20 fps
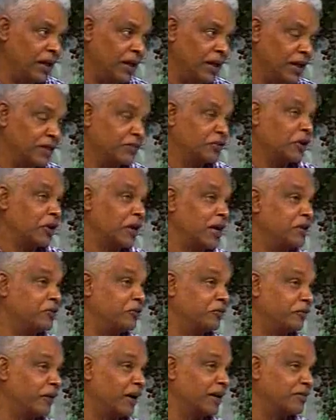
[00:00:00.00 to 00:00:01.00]
it's not an
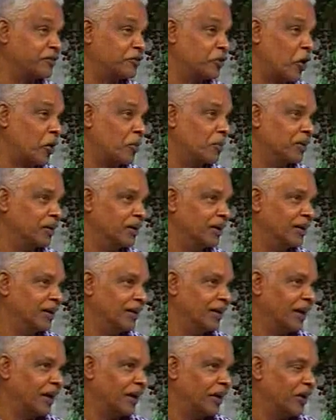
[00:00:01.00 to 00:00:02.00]
8-to-5 job.
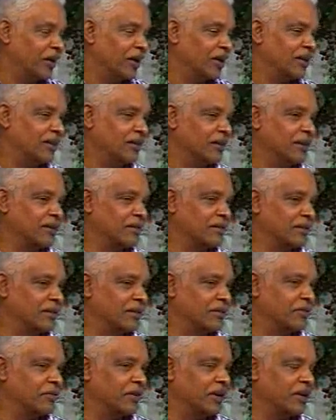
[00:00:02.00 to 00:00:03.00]
You know,
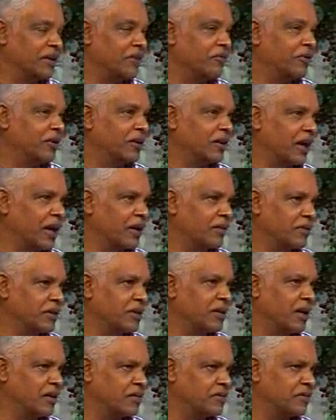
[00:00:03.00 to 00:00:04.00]
it's a very different kind of
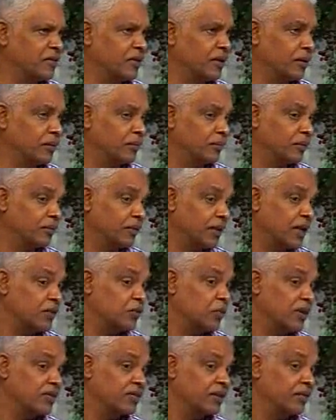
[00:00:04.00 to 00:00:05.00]
industry.
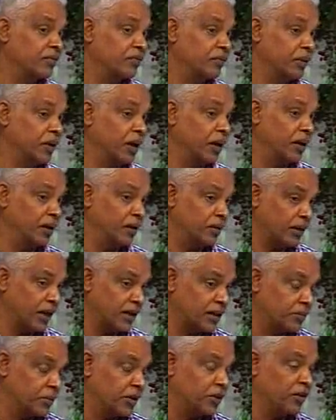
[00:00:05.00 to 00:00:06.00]
That's why I said
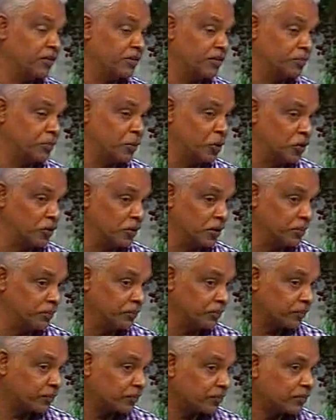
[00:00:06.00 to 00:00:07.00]
at the beginning of this program,
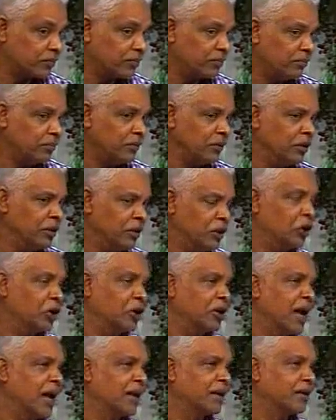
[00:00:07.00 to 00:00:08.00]
you
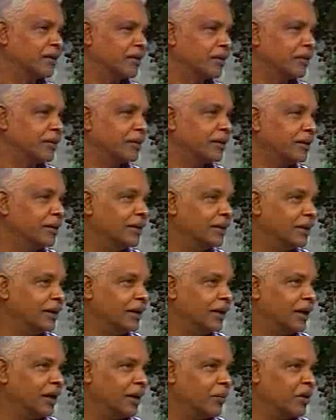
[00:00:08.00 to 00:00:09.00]
gotta like it. You know.
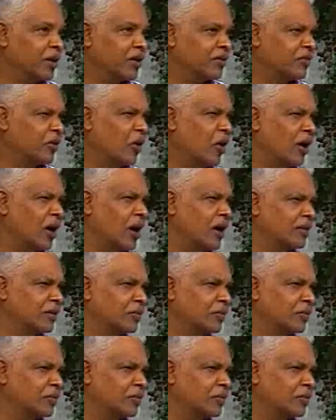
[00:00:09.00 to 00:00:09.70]
Because it's long hours